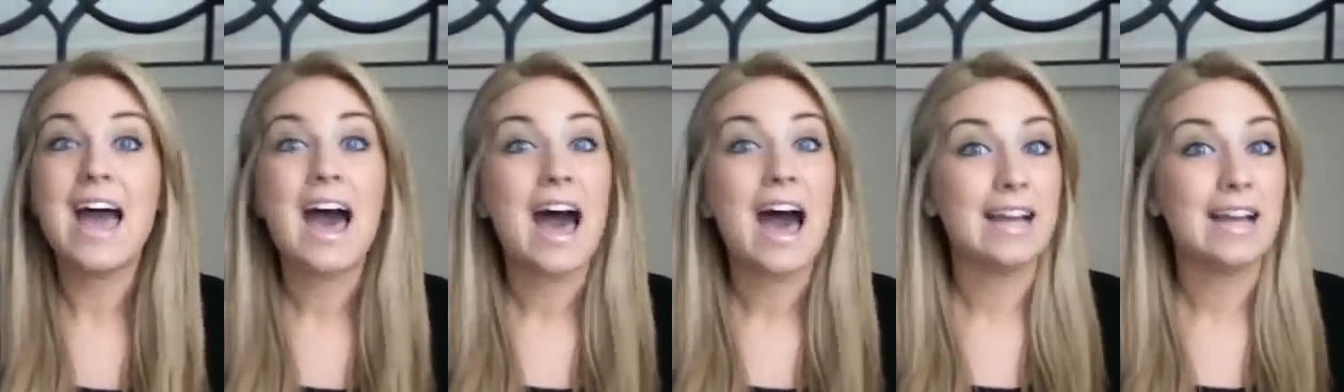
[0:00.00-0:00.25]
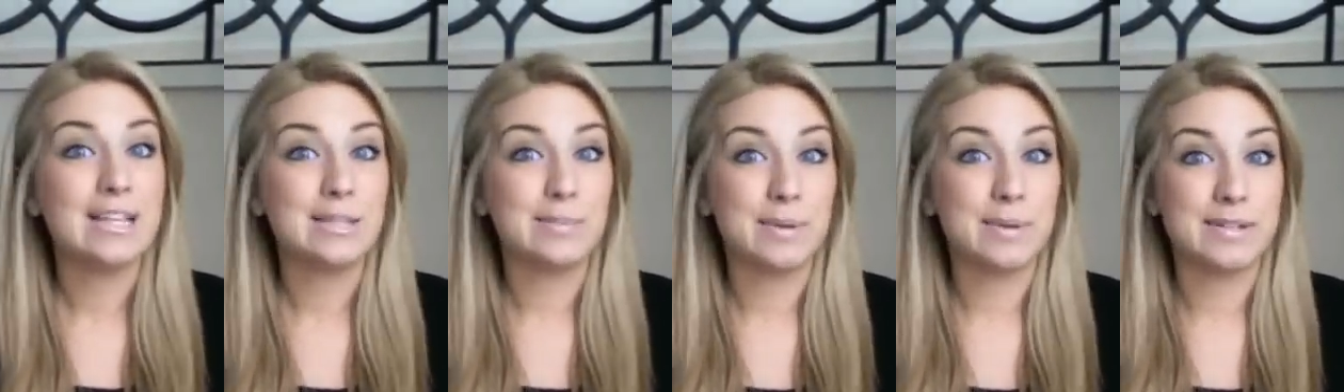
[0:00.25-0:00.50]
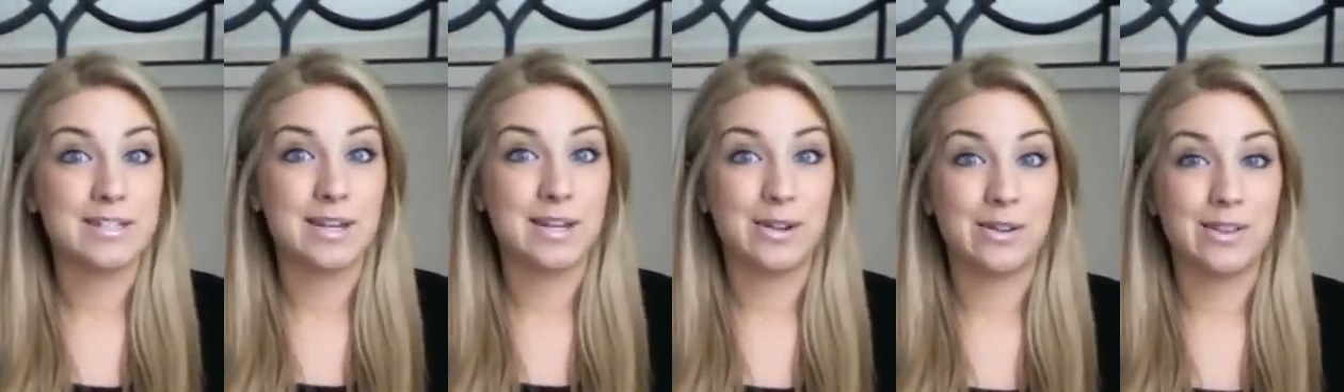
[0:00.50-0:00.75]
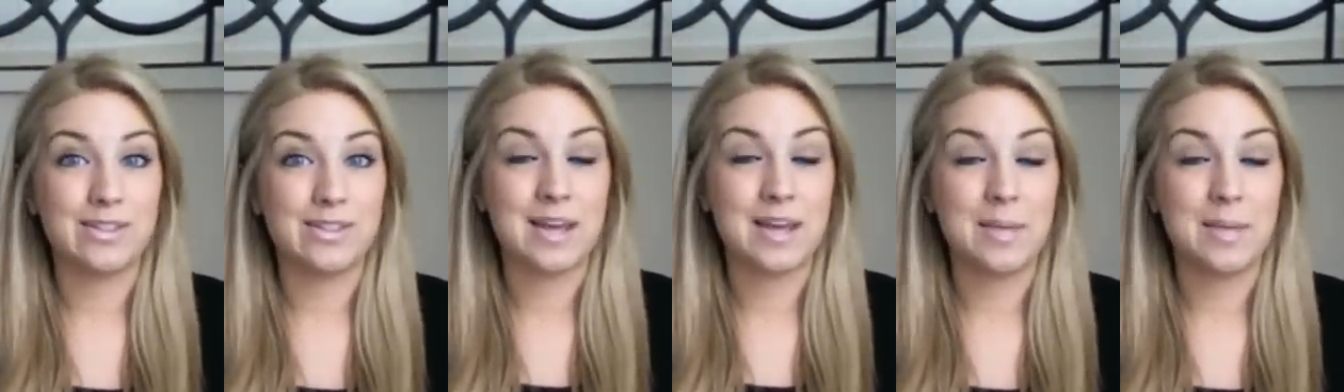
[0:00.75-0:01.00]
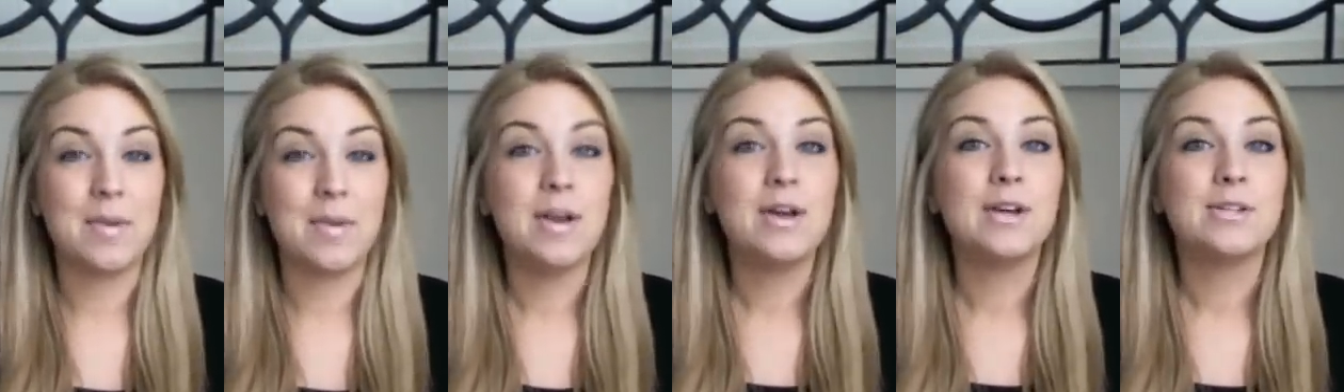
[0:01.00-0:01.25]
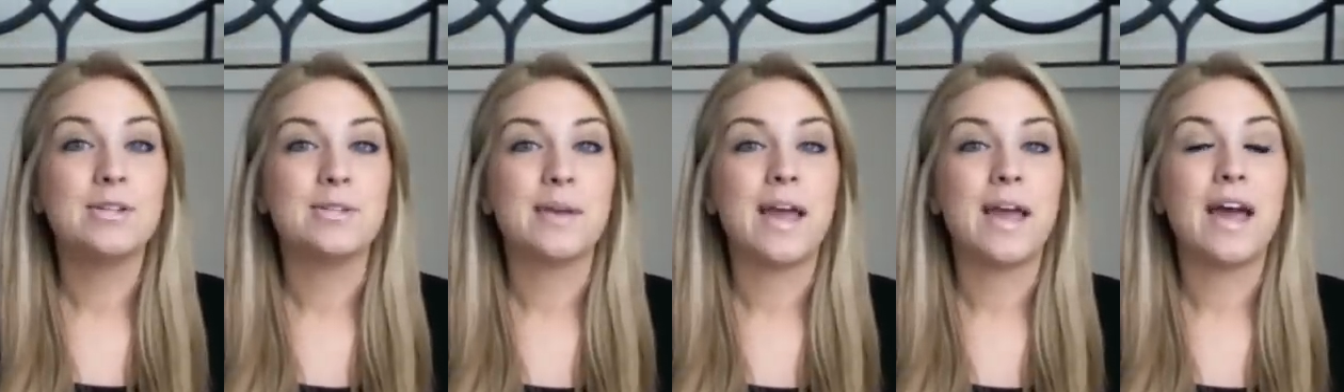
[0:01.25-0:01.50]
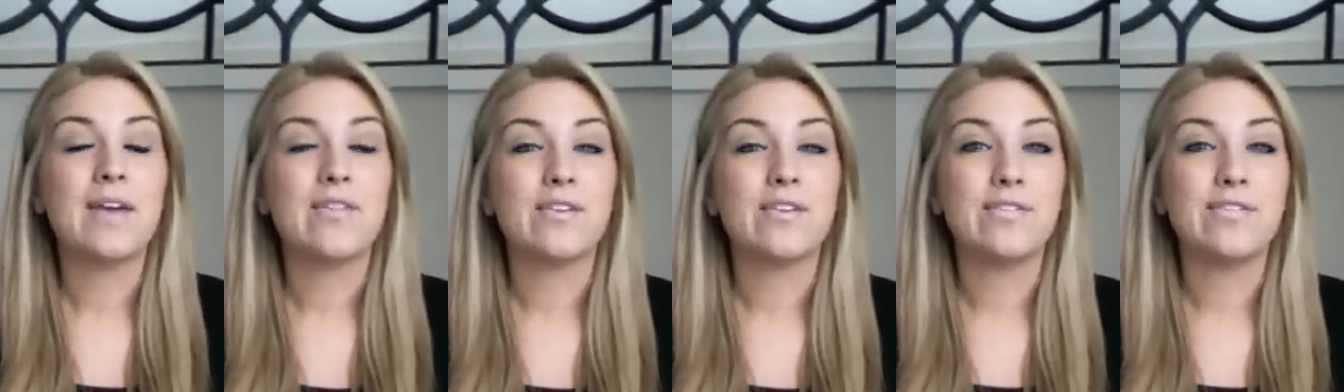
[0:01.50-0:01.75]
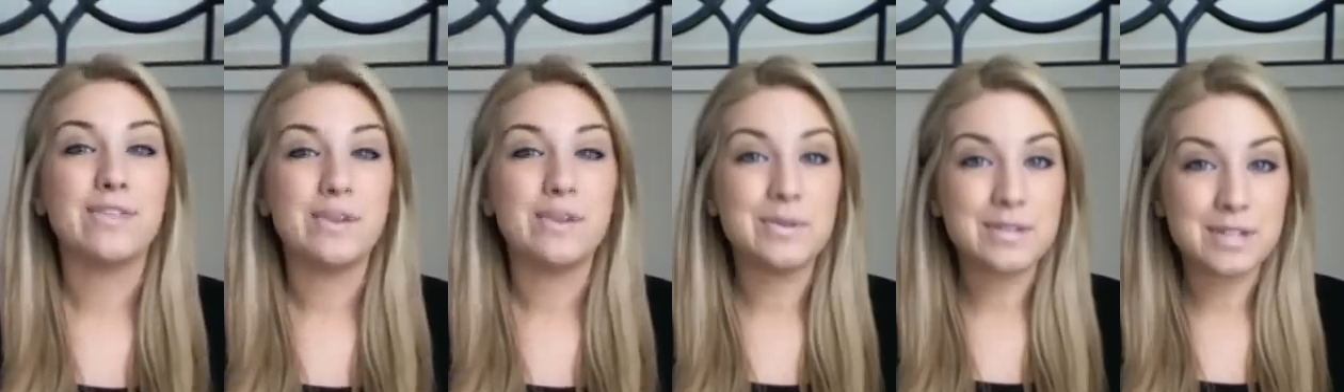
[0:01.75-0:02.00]
I spray tan all the time. So I have a
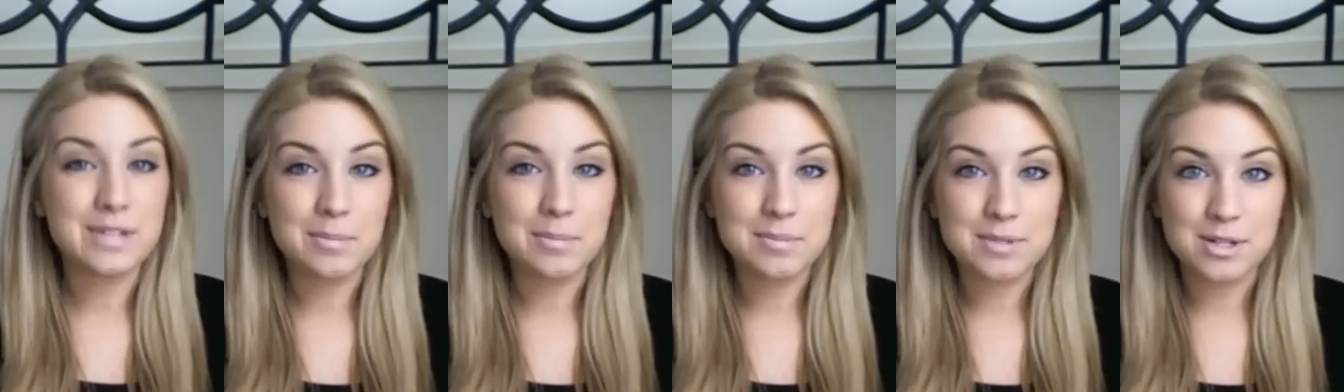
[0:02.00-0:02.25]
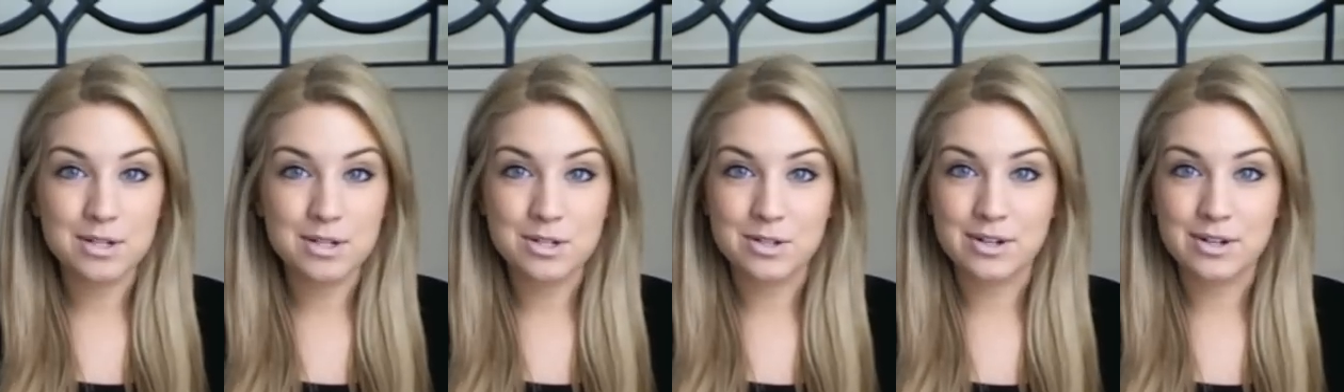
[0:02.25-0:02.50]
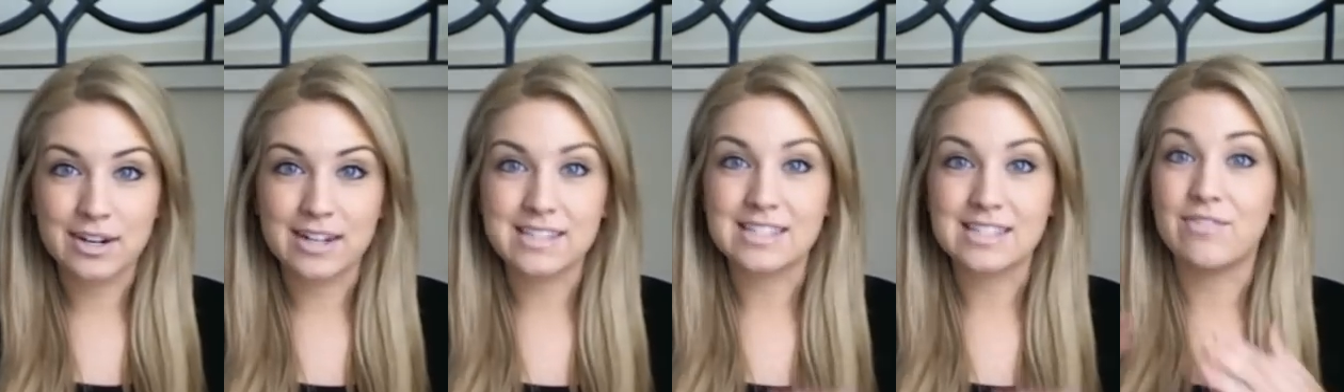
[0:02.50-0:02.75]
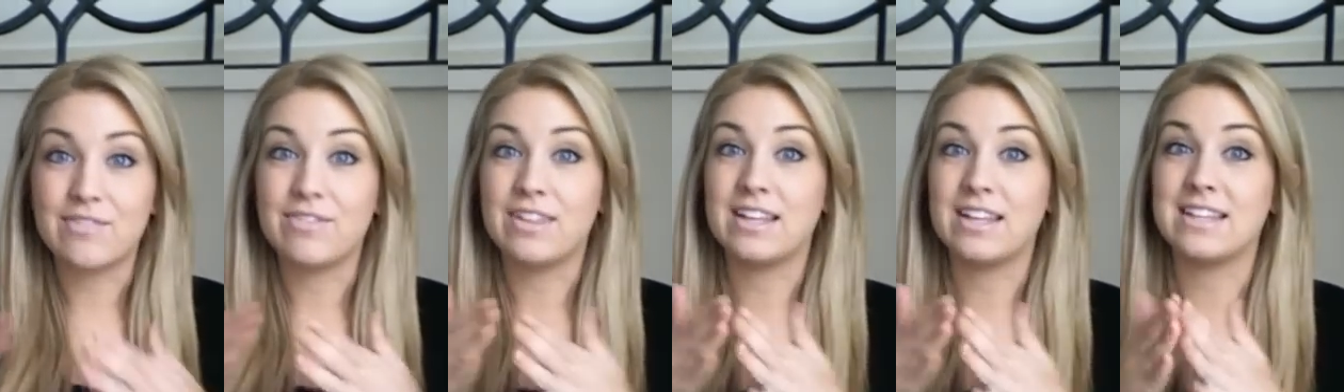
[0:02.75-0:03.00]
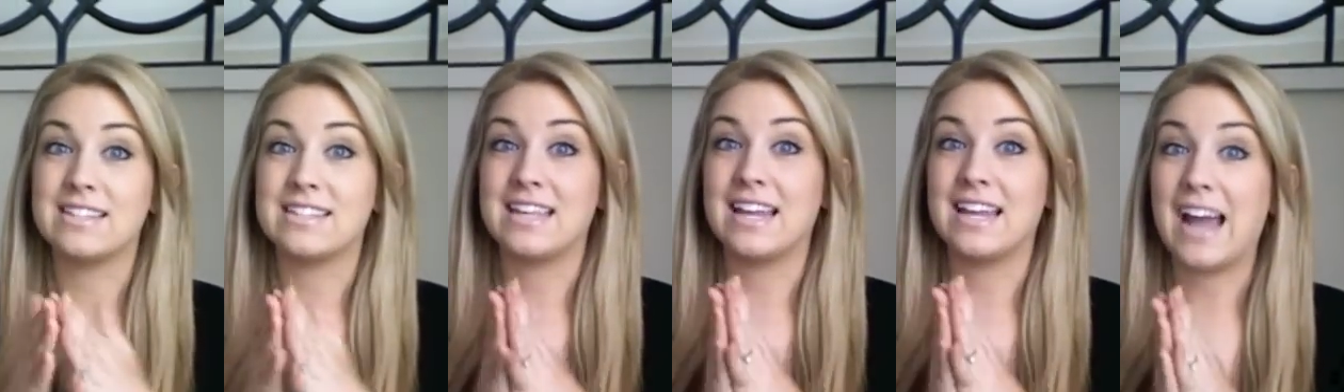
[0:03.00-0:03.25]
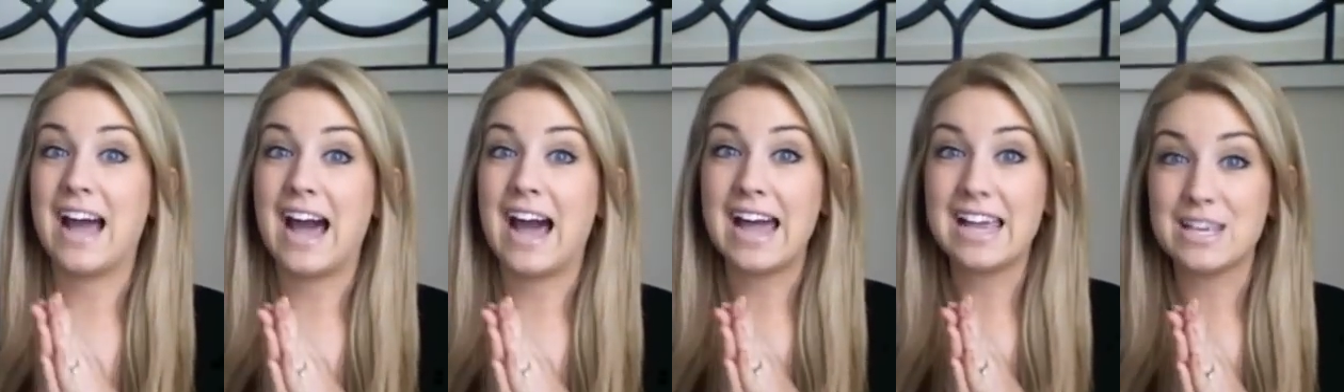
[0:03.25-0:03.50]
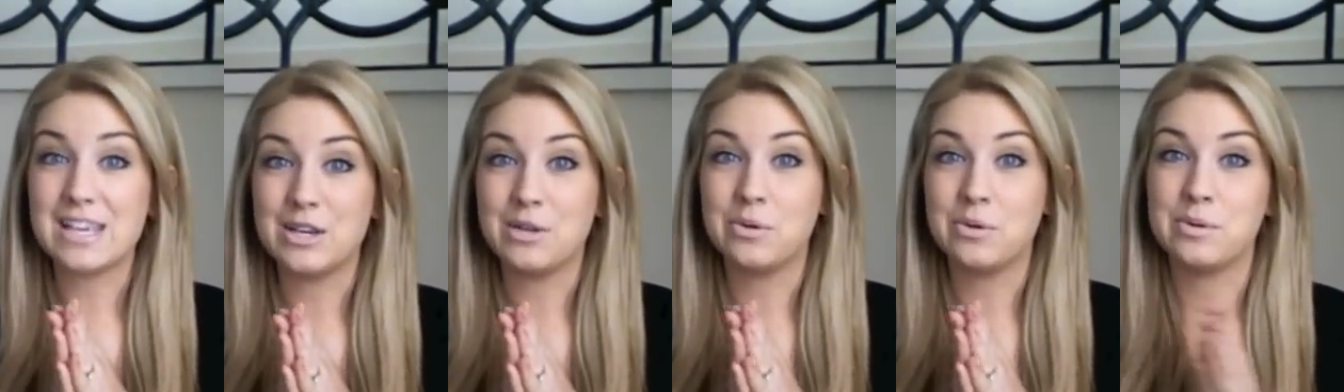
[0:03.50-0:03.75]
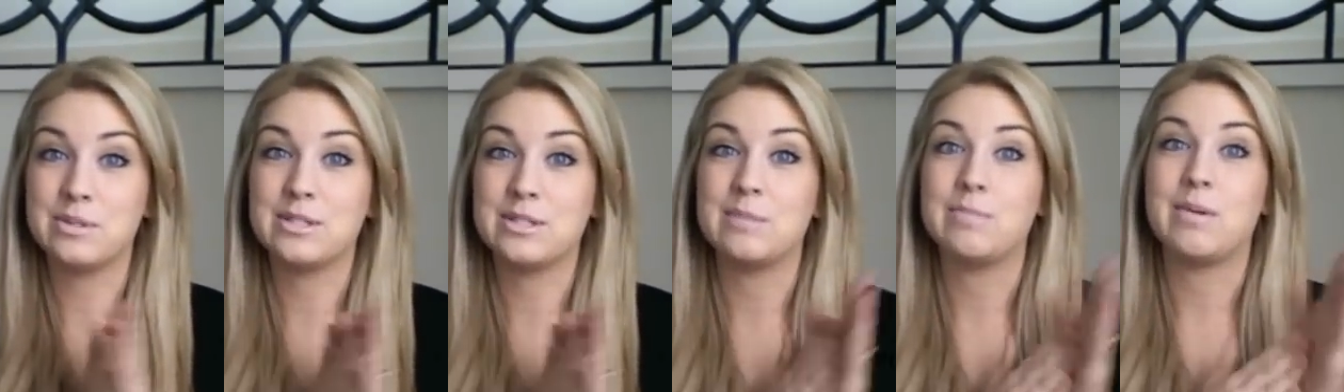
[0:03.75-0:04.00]
few tips and tricks of things that I
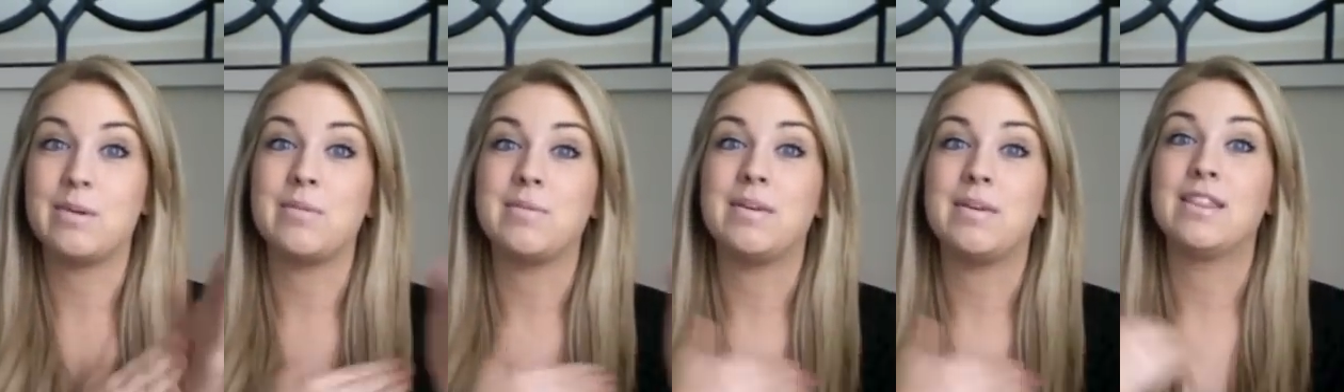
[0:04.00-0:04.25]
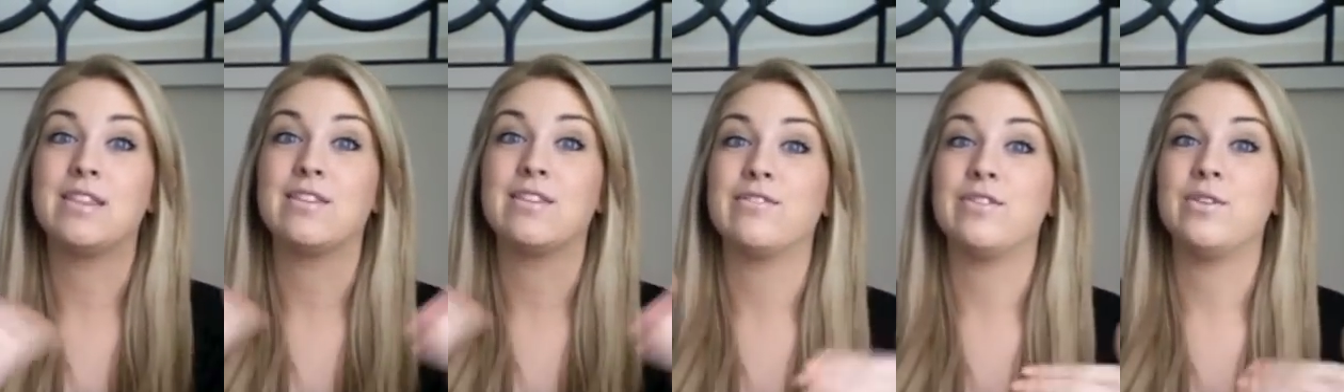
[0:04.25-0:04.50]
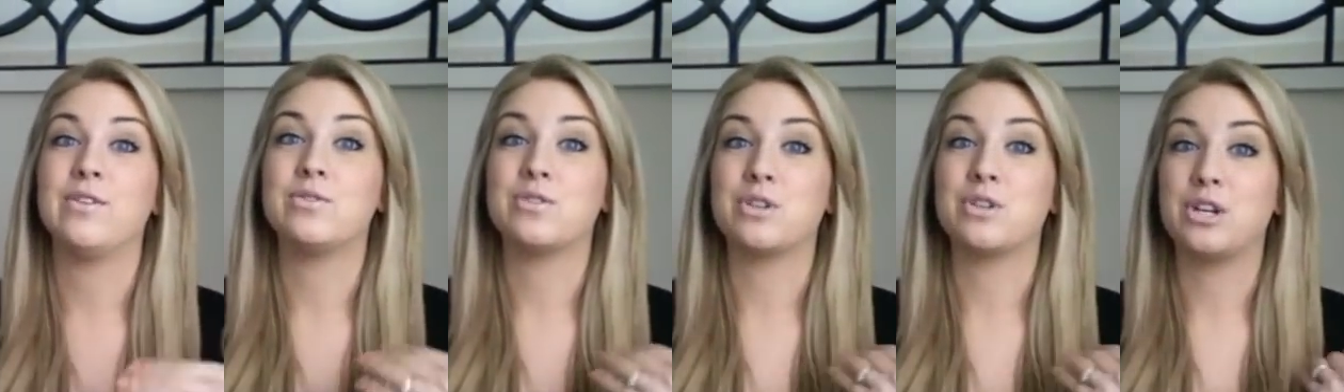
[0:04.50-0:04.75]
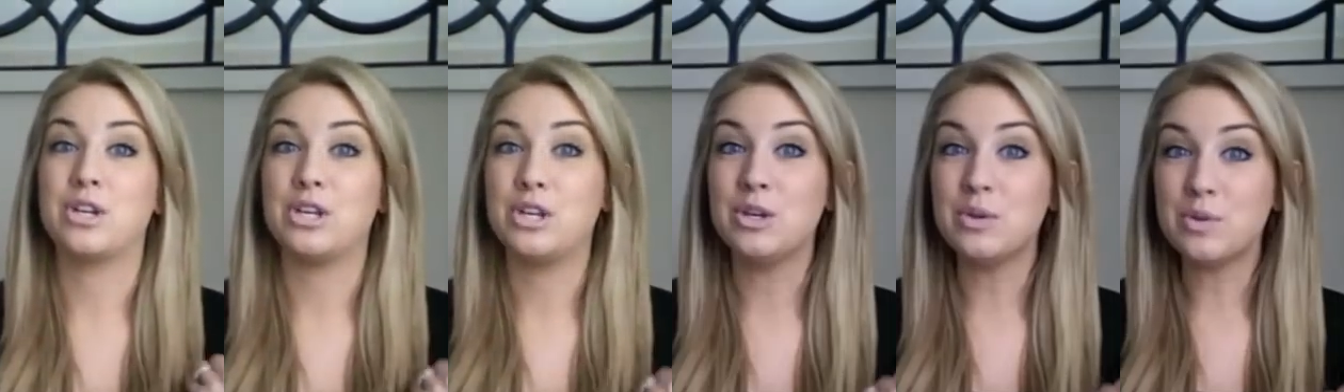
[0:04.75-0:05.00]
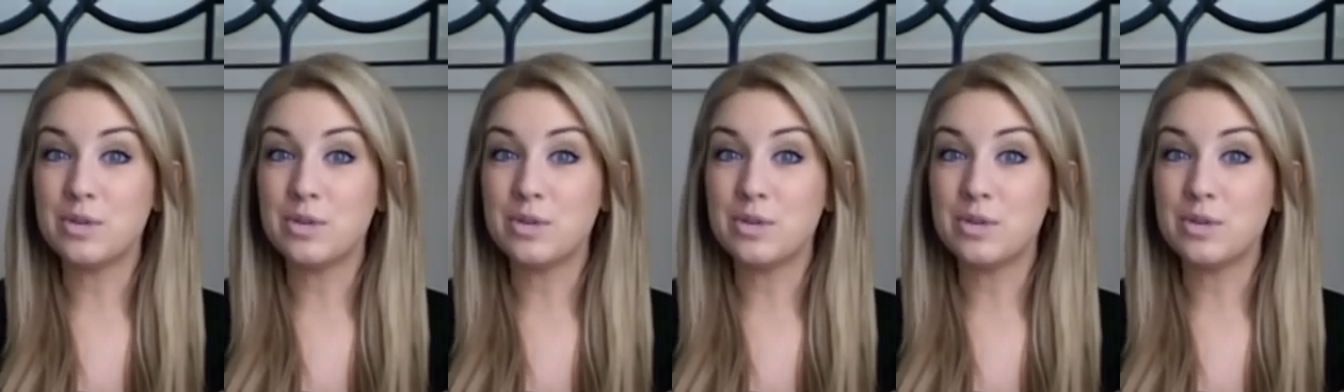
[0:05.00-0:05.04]
use that maybe in the future you